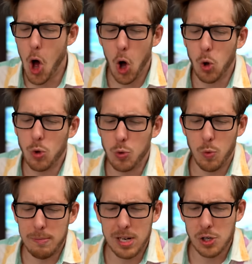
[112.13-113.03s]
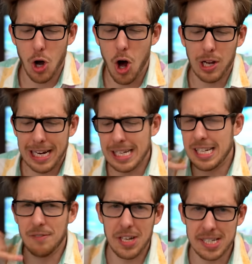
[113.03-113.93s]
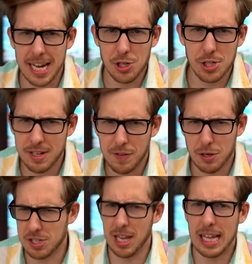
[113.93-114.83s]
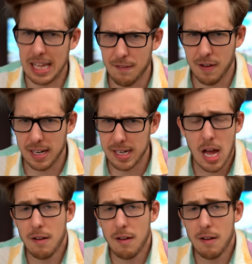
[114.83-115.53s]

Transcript: old women calling in T V stations if they're slightly offended.